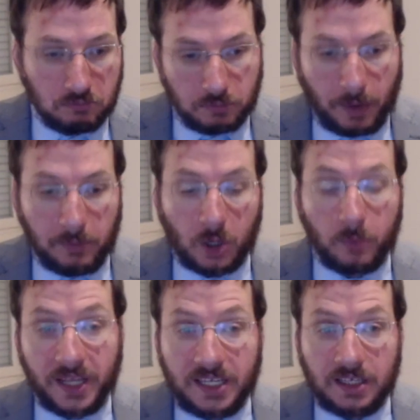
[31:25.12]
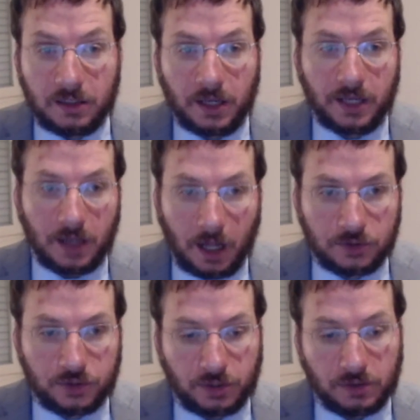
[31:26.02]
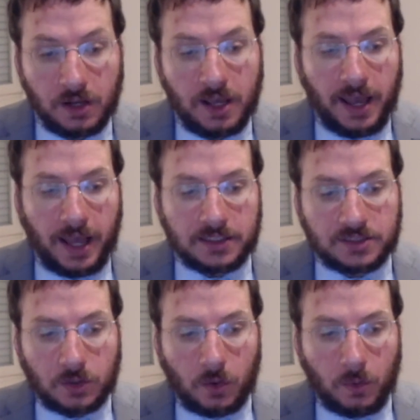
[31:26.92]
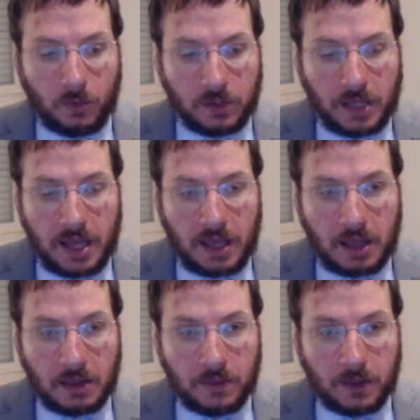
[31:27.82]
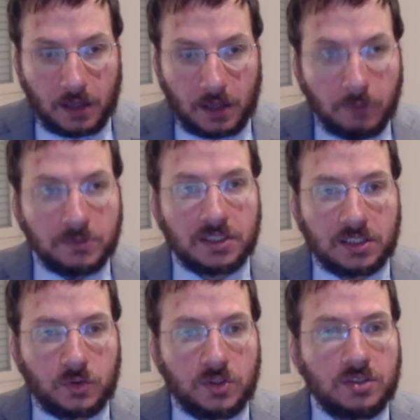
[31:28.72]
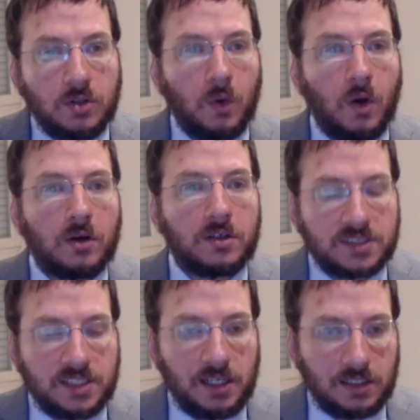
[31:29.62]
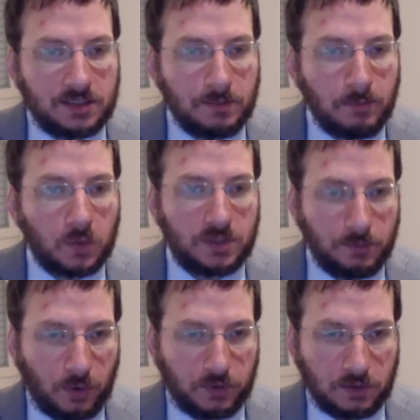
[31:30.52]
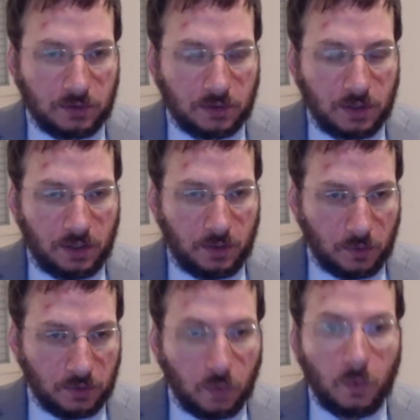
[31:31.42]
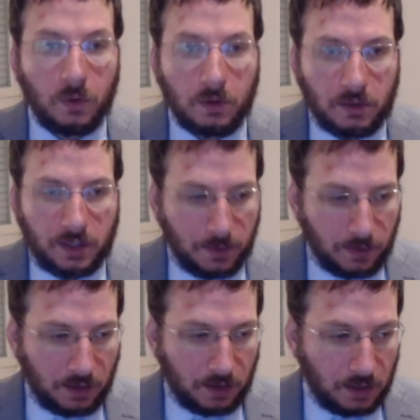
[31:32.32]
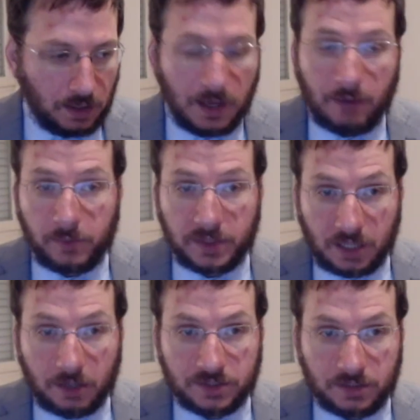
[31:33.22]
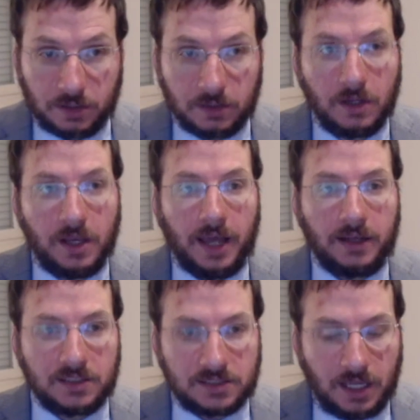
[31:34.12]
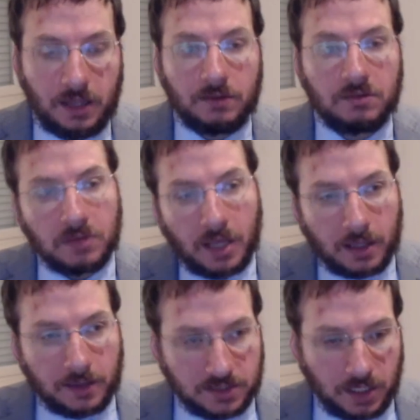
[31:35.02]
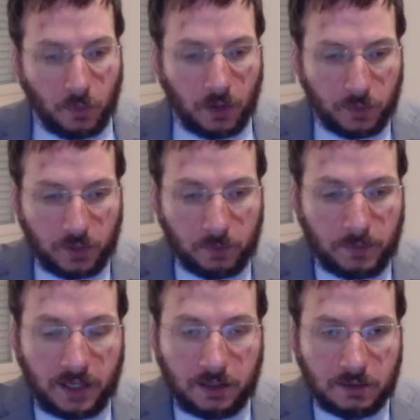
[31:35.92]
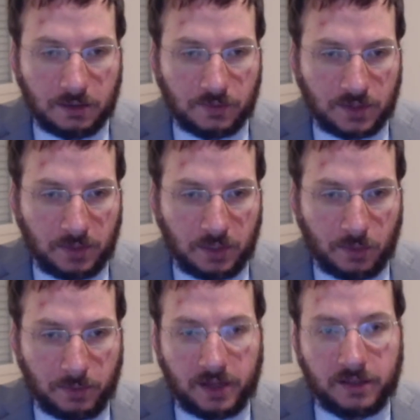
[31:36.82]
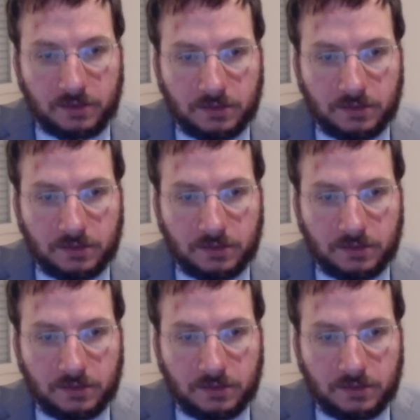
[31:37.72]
public opinion and culture. And so the arms industry is no longer seen as the most important tool in the government's arsenal. And instead, they say, well, we don't mind if somebody will buy it.